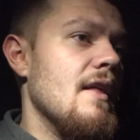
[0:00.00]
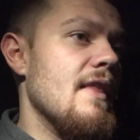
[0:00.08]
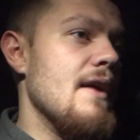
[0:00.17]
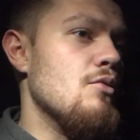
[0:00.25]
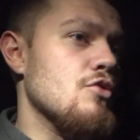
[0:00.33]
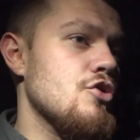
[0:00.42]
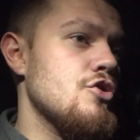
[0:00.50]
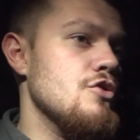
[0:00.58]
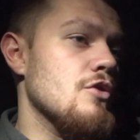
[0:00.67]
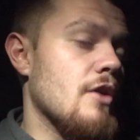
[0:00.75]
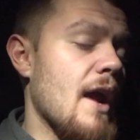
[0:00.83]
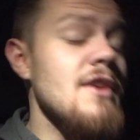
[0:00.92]
they will
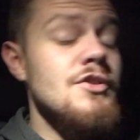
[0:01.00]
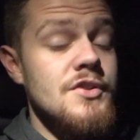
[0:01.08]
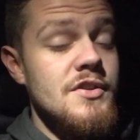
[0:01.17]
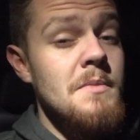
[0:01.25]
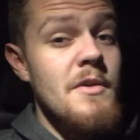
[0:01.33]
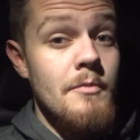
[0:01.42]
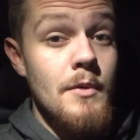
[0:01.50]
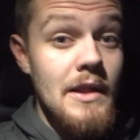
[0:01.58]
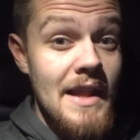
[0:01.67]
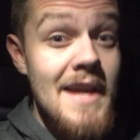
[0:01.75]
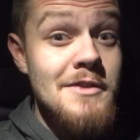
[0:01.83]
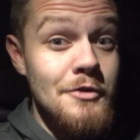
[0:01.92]
shoot, or actually some of them are
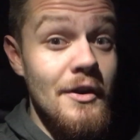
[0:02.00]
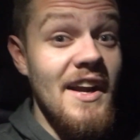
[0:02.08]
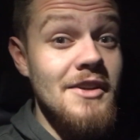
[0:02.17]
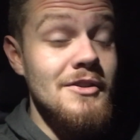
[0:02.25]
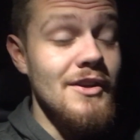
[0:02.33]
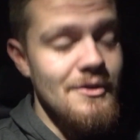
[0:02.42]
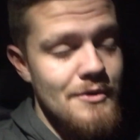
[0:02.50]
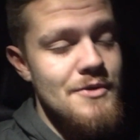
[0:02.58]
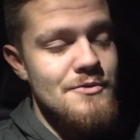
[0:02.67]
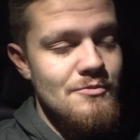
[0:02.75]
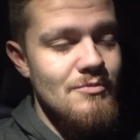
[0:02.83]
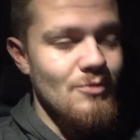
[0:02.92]
laser actually, which
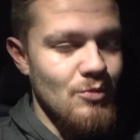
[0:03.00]
is